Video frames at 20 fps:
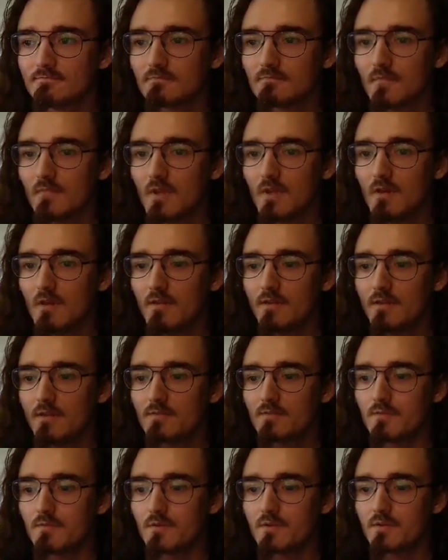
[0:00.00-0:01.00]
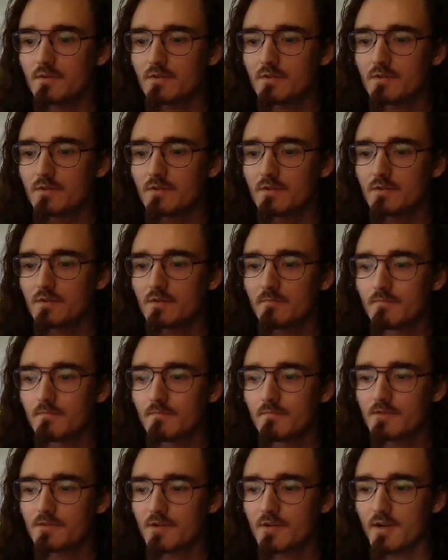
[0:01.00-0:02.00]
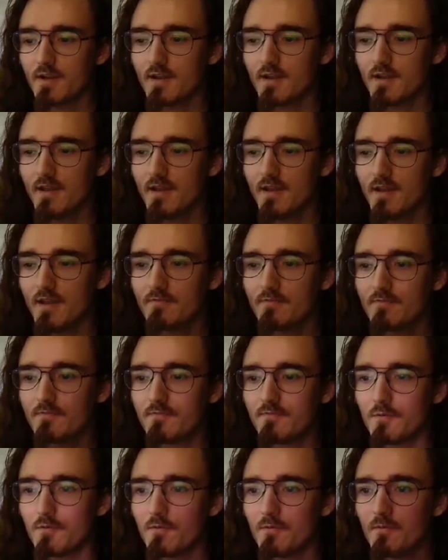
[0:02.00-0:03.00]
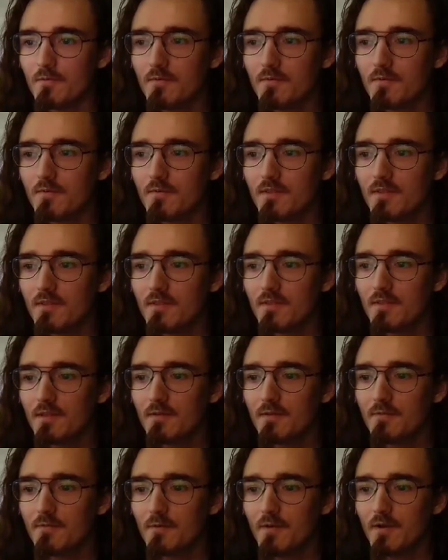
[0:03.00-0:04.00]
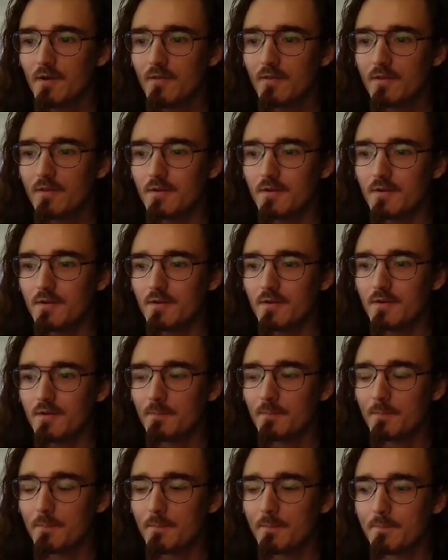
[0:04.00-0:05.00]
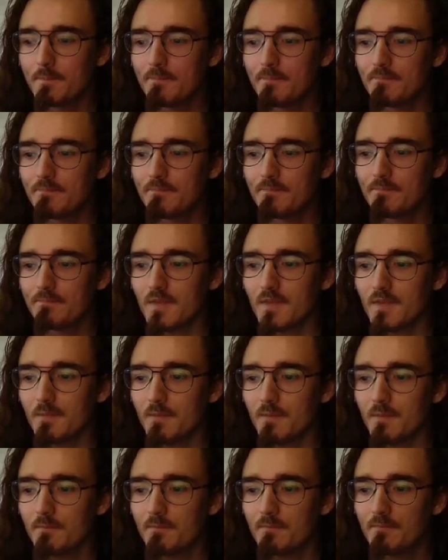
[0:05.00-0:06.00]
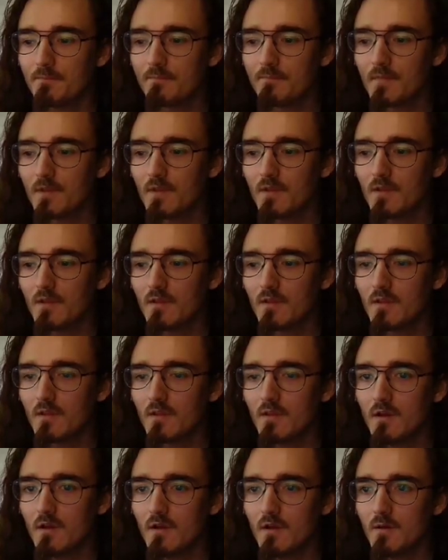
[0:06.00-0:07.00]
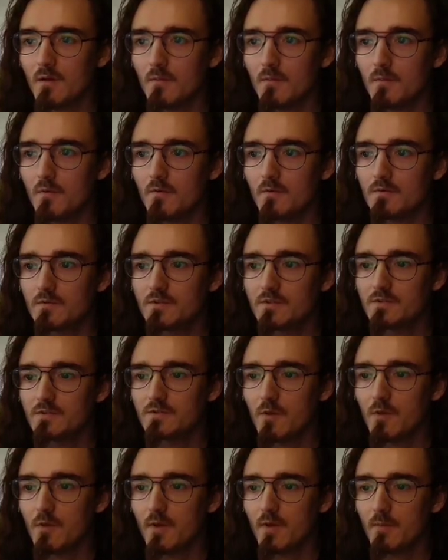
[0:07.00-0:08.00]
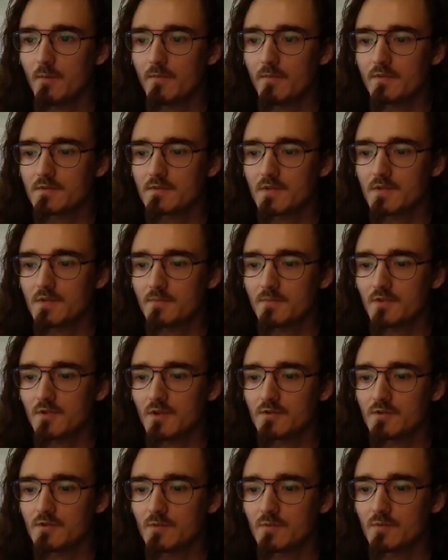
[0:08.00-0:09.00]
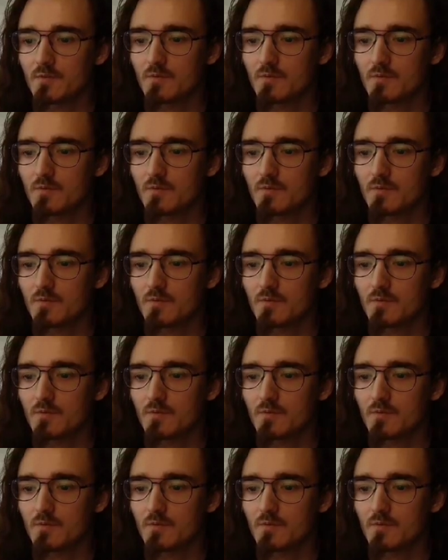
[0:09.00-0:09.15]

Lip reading: Oh, that's unfortunate. I was trying to have full health here too. Damn. We'll just open up with the Snapjaw Swarm.